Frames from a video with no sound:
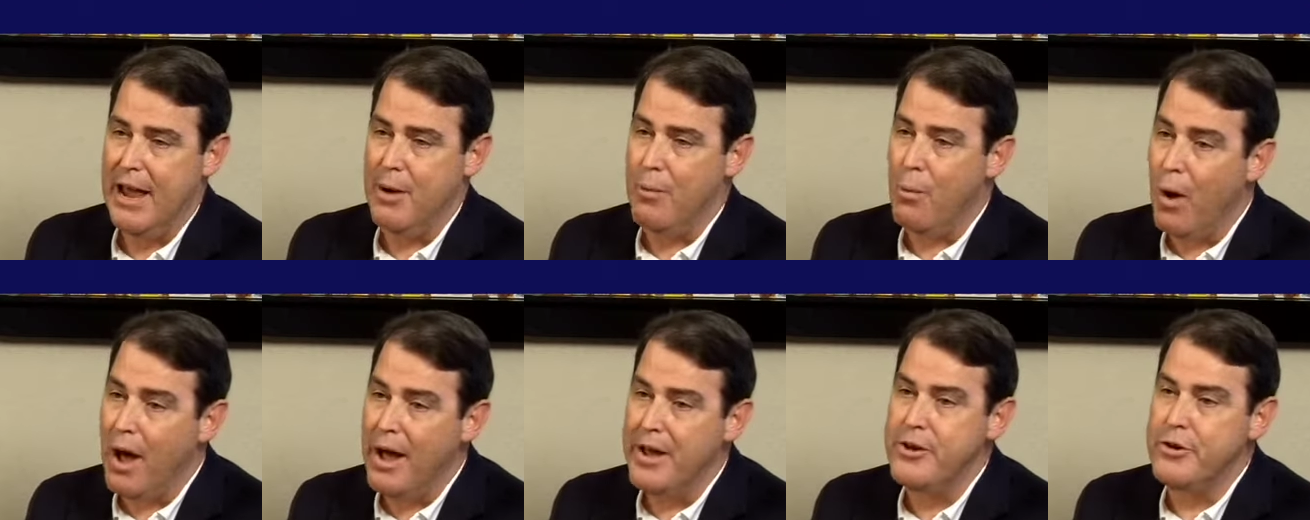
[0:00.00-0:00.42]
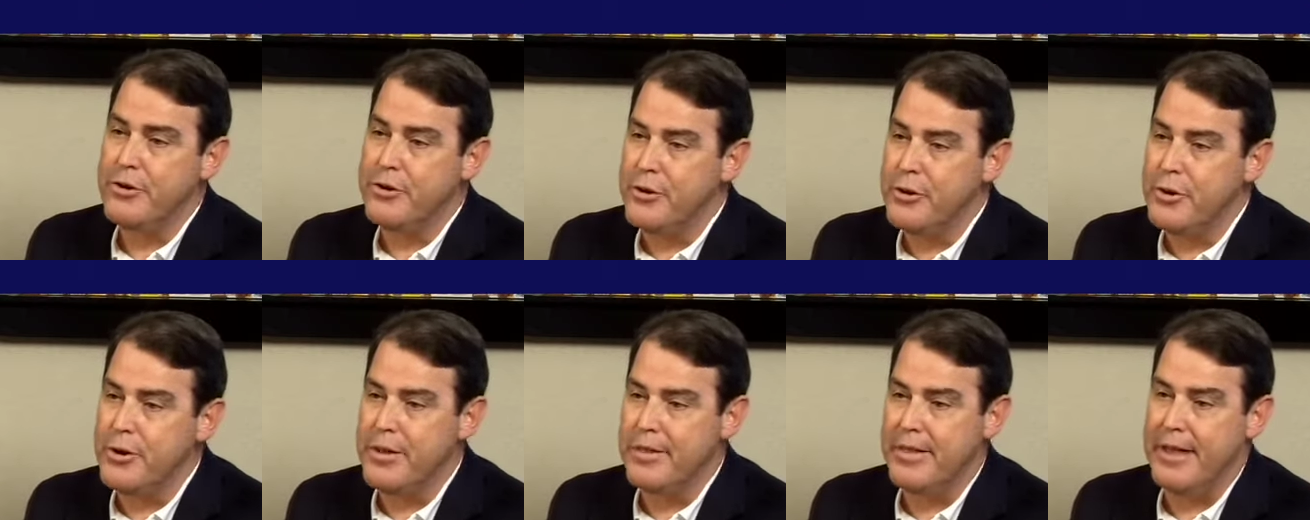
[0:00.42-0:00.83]
And while you're
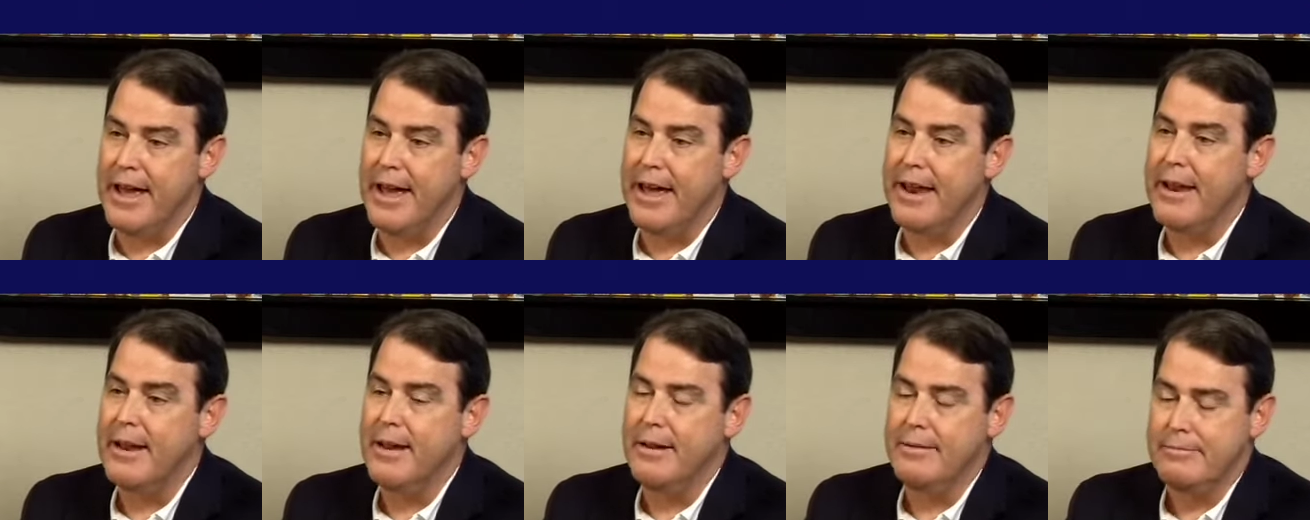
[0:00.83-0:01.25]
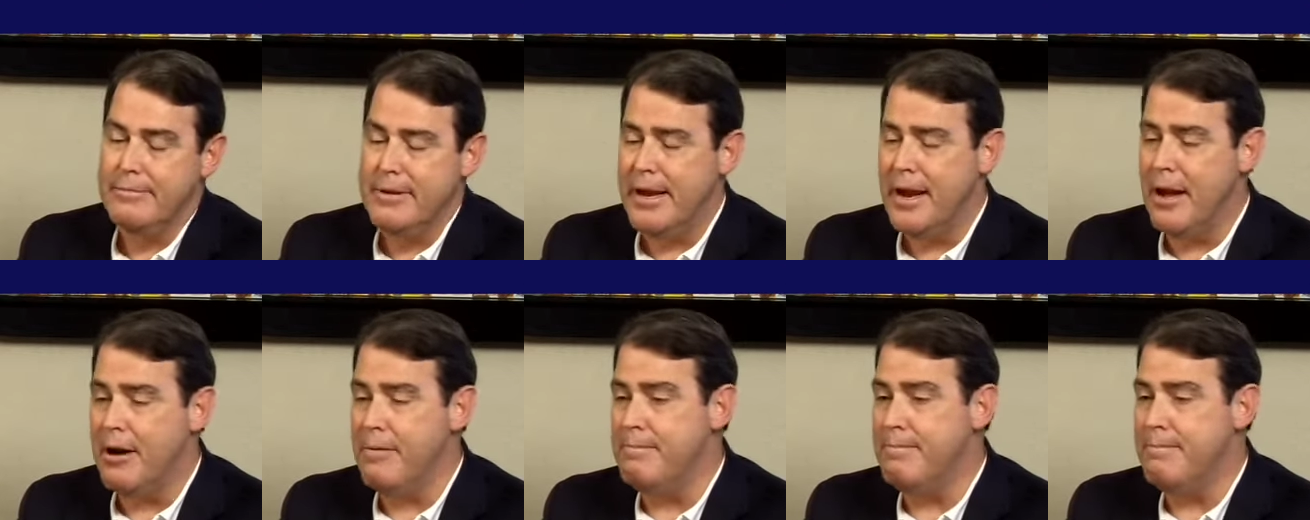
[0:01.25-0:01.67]
doing that,
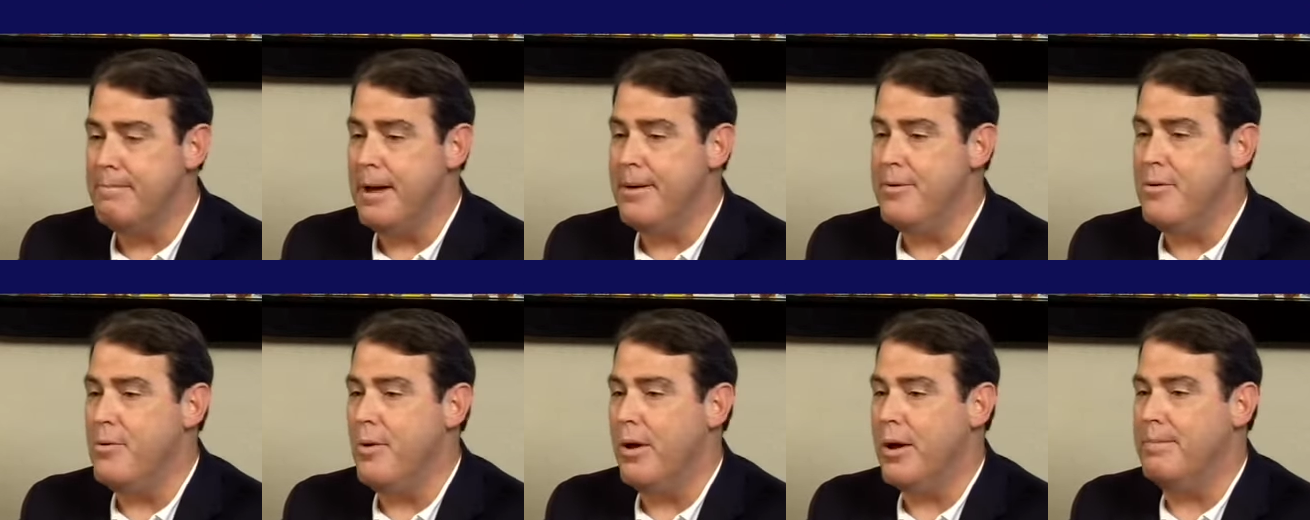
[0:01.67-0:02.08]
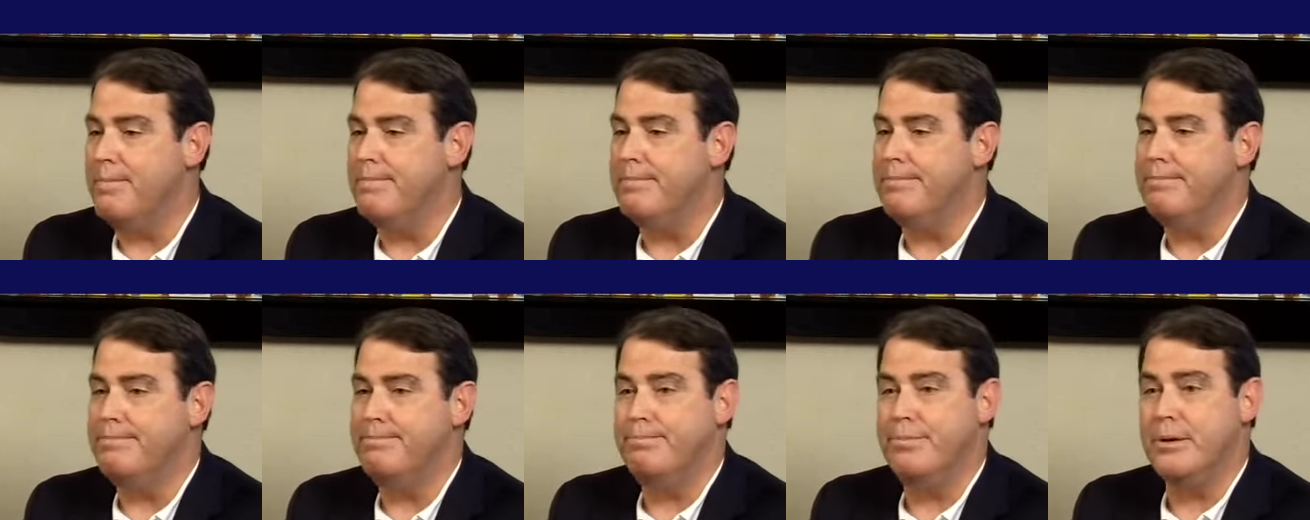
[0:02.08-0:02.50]
you know, maybe you want
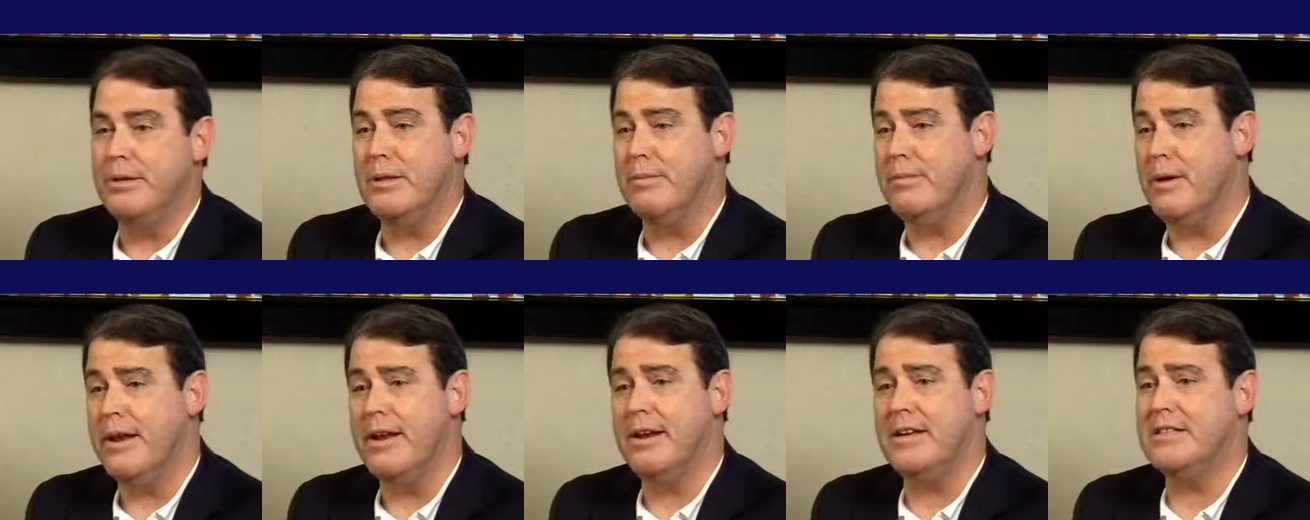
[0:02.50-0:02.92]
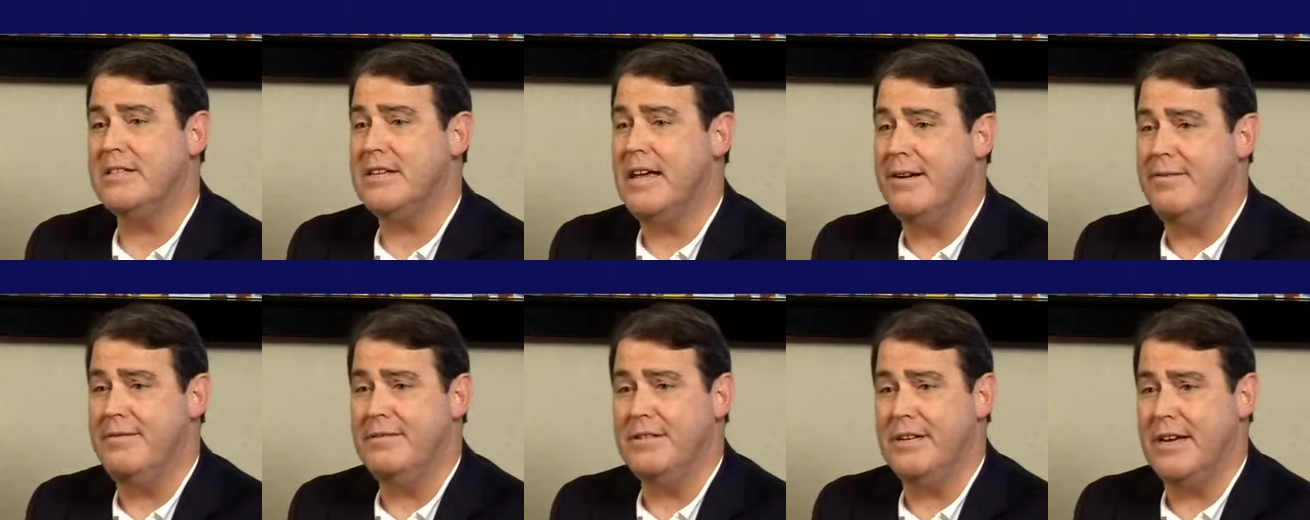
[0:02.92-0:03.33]
to put the money in a
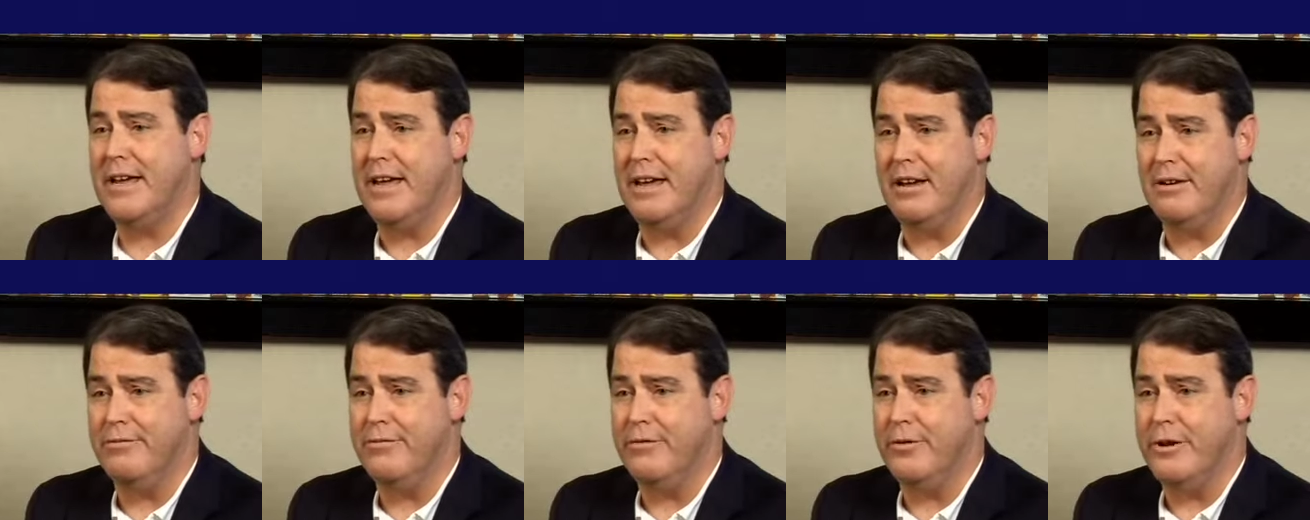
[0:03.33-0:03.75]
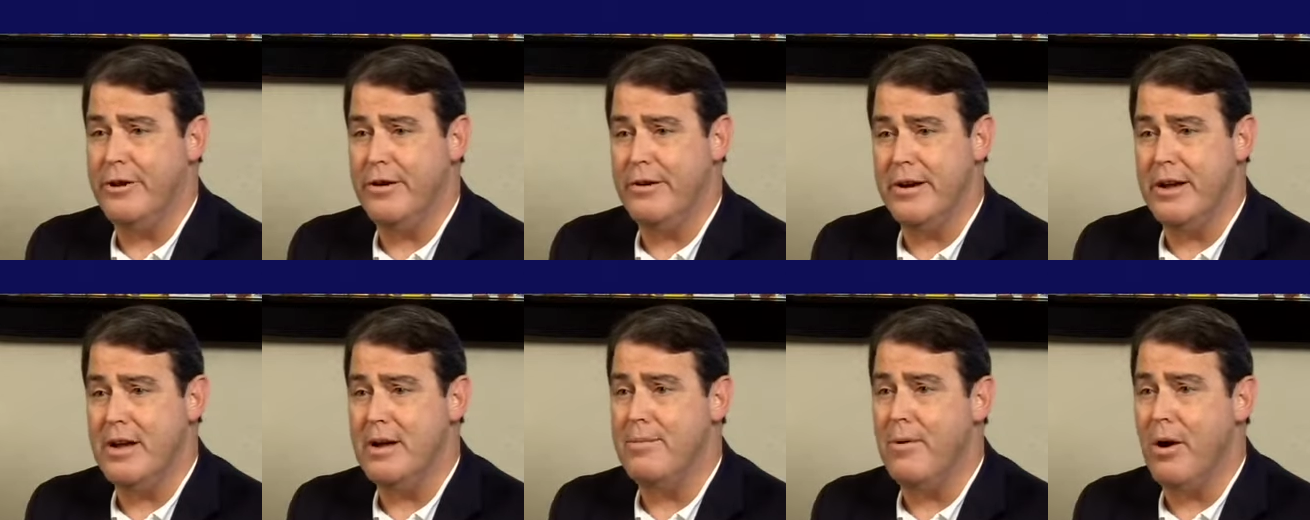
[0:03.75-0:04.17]
savings account for
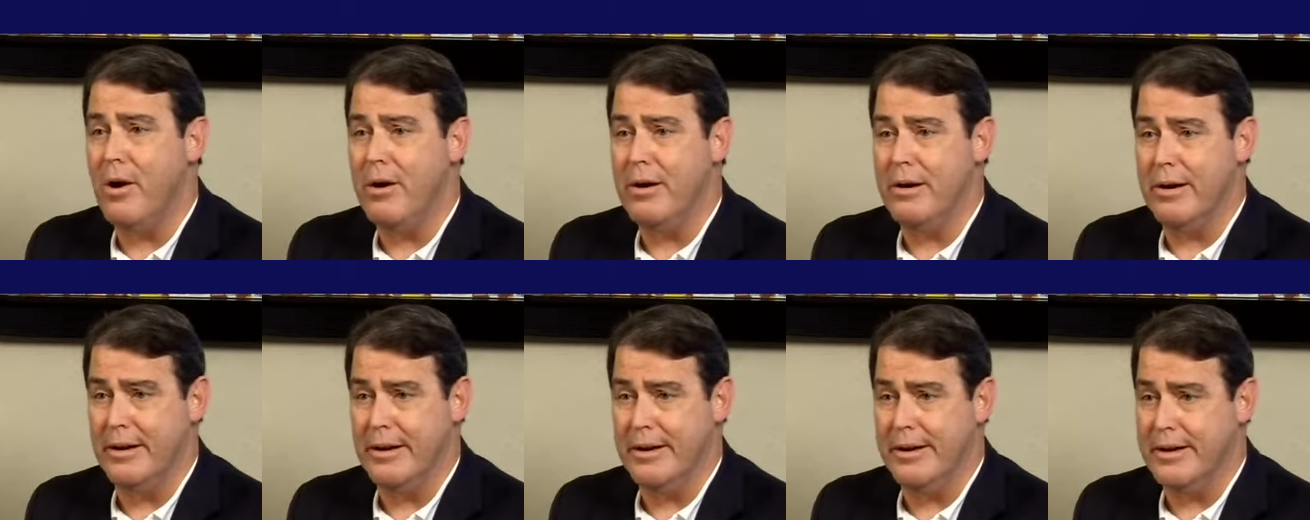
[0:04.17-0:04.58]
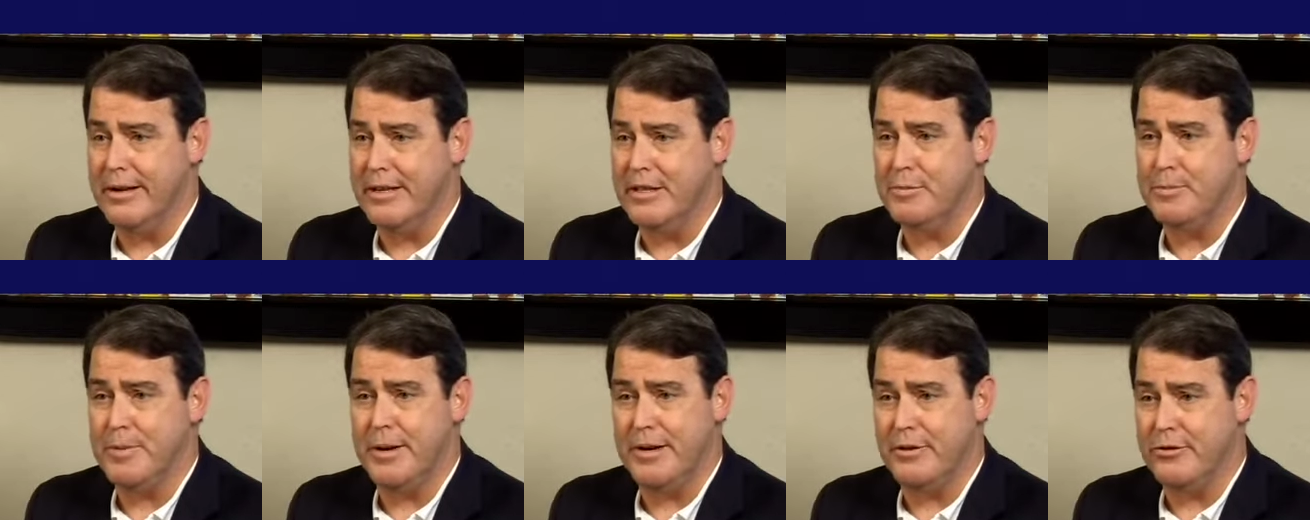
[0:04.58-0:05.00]
your EMR uh,
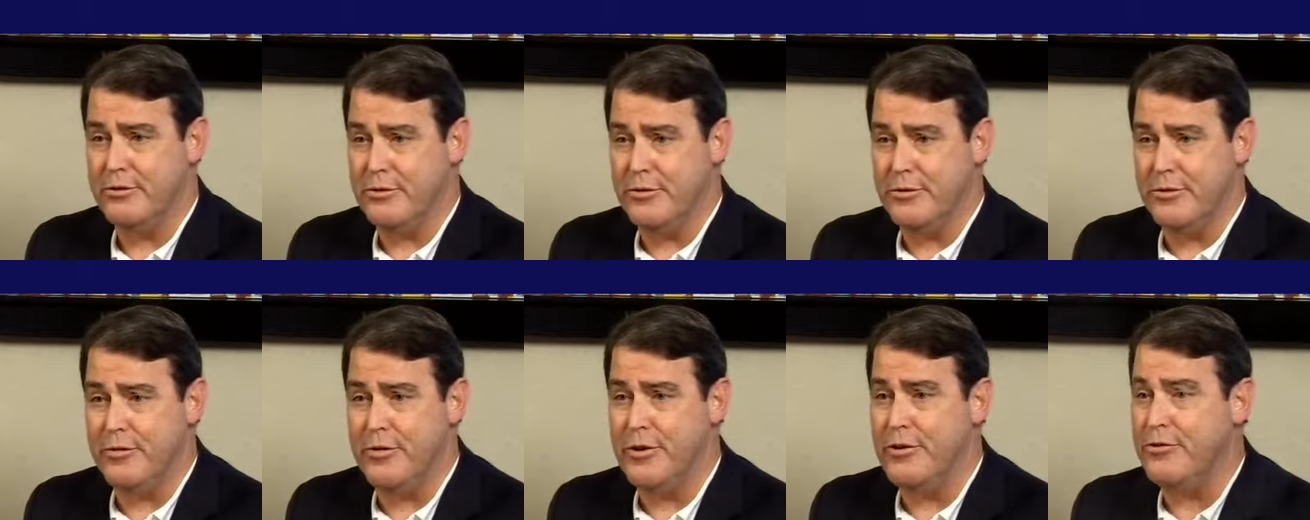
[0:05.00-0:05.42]
expenditure in the